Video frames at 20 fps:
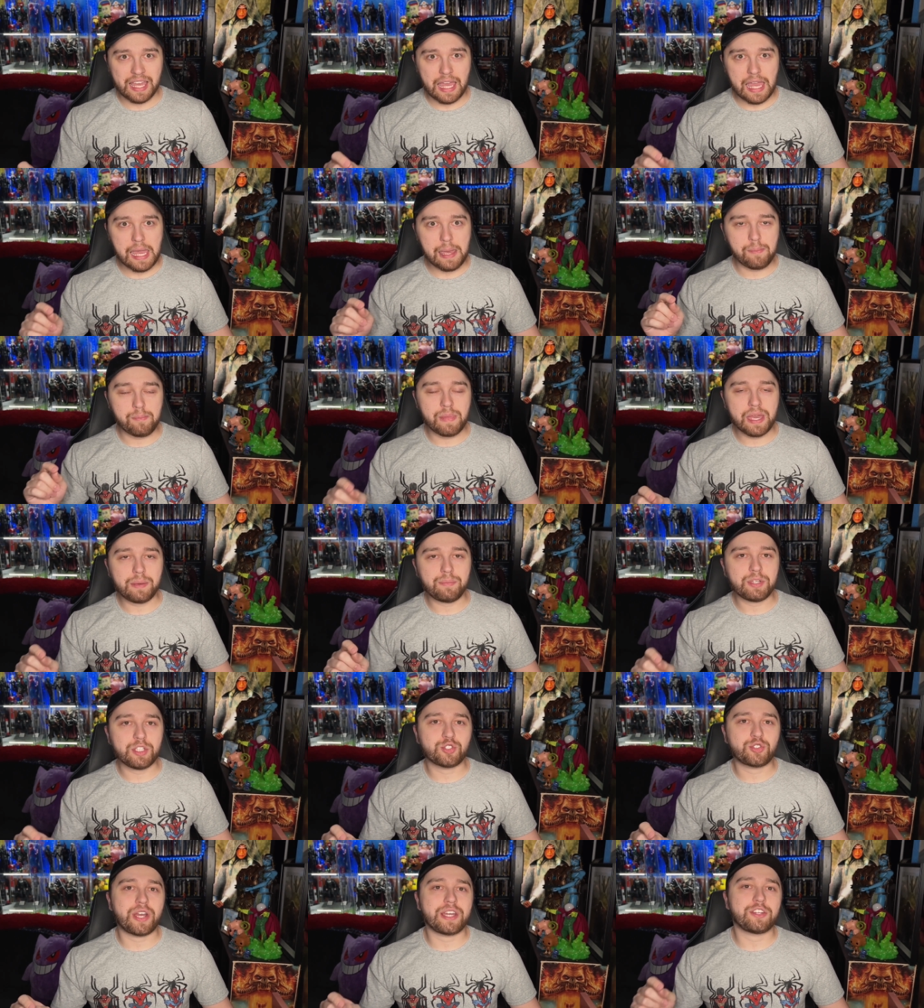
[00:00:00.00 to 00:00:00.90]
and may
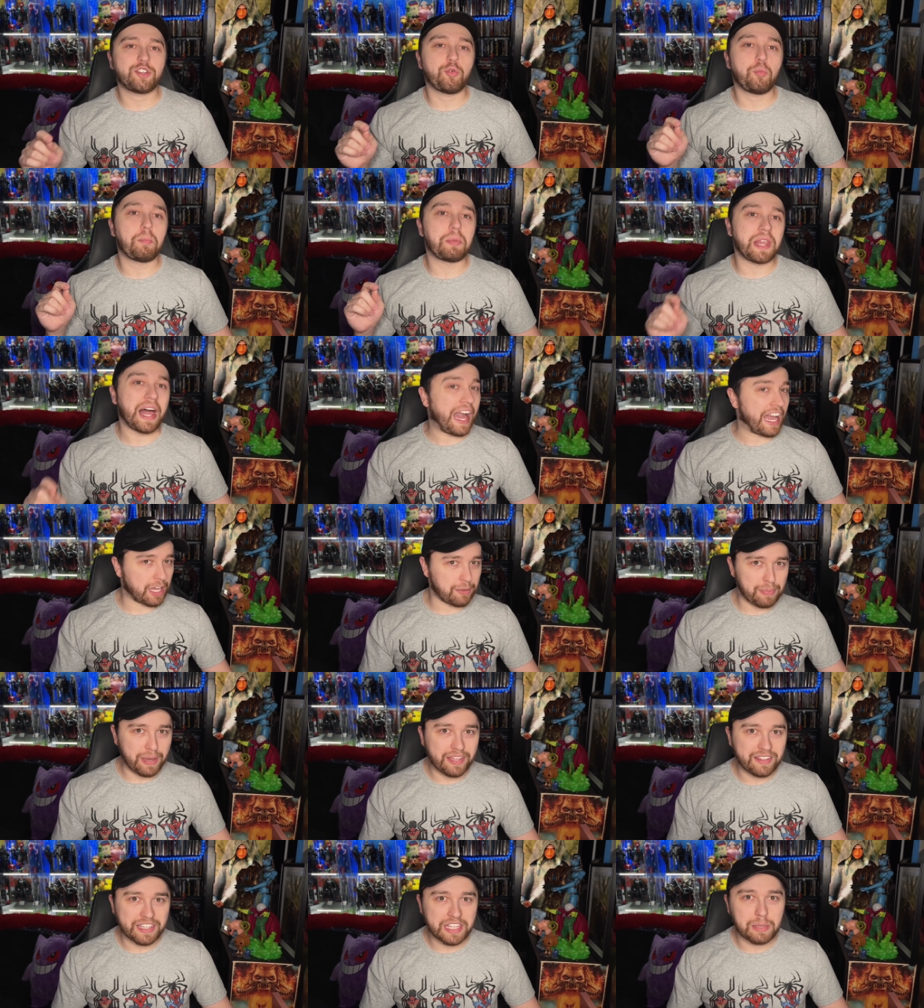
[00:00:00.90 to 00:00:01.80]
be trying to
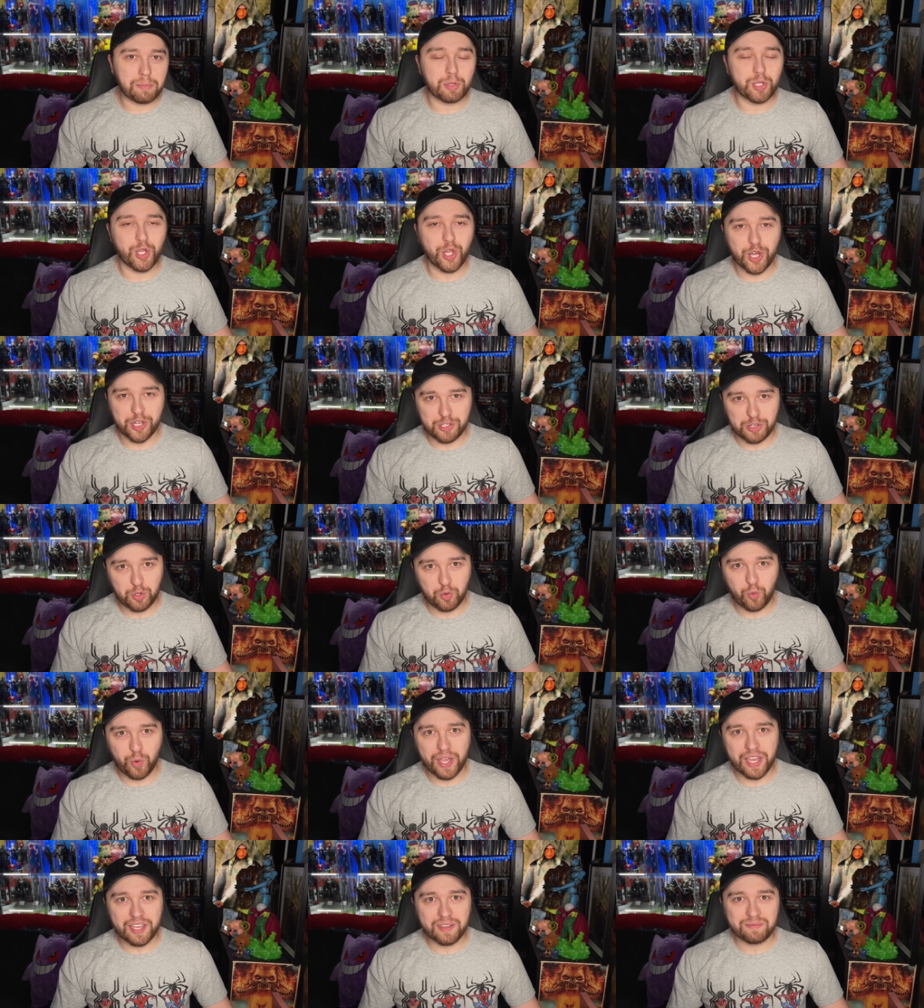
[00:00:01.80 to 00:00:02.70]
blackmail him along the
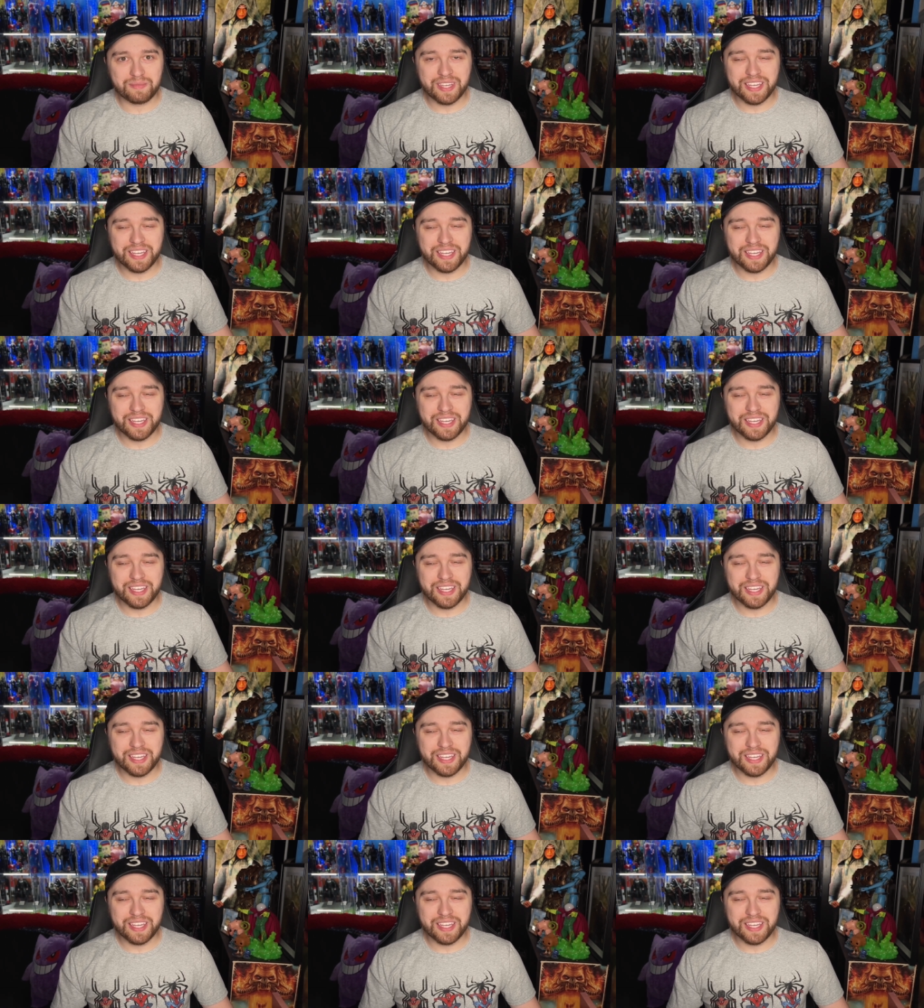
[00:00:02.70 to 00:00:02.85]
way.